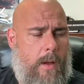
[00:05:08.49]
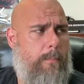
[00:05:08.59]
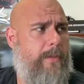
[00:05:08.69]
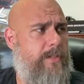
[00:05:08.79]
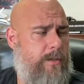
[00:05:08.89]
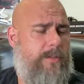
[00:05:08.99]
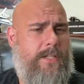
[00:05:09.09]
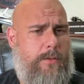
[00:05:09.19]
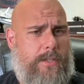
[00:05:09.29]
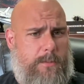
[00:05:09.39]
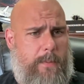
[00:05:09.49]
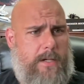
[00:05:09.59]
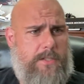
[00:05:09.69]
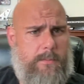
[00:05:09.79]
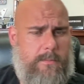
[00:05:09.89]
But do you think you could spare
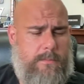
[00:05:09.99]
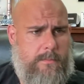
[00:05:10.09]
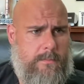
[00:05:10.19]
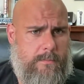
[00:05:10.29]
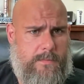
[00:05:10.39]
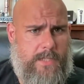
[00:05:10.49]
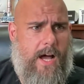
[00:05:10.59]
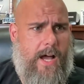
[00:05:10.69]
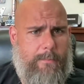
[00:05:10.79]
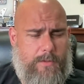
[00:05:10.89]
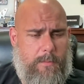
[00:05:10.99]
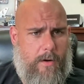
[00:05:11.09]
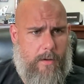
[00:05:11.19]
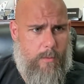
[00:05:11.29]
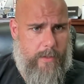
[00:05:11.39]
some time
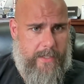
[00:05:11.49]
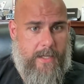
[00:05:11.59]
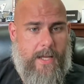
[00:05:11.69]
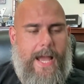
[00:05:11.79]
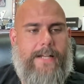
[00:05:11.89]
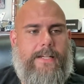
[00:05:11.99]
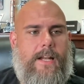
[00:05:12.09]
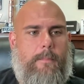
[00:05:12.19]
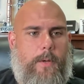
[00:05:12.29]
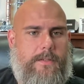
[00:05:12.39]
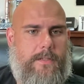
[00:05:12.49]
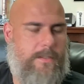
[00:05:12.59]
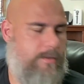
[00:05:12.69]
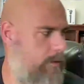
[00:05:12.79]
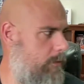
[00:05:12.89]
tomorrow morning? And kind of put the
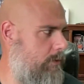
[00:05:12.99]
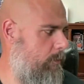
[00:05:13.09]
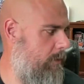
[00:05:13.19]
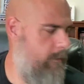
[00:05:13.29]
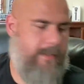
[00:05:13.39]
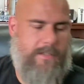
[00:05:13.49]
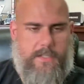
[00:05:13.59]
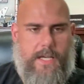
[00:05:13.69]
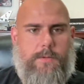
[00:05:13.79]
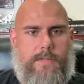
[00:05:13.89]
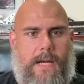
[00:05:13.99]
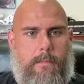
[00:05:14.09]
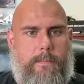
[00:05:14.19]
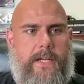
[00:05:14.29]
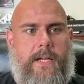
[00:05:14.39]
screws to him a little bit to schedule time with
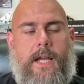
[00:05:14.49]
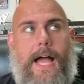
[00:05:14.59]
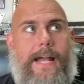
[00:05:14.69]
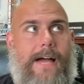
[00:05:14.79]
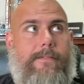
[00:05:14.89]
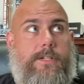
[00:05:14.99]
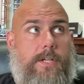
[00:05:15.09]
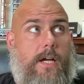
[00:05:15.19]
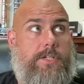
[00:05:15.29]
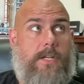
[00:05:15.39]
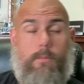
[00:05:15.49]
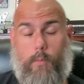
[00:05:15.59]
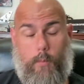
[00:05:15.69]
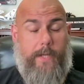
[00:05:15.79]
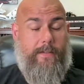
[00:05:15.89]
me and have a discussion.
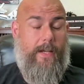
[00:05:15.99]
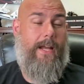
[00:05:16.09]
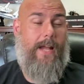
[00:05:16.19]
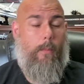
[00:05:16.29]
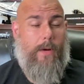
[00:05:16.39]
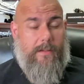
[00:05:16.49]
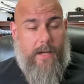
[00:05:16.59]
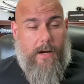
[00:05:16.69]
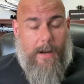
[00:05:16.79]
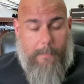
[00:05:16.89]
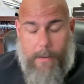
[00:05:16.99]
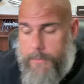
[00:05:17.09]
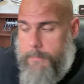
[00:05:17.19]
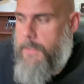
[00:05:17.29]
And we did. I went there, I met with him,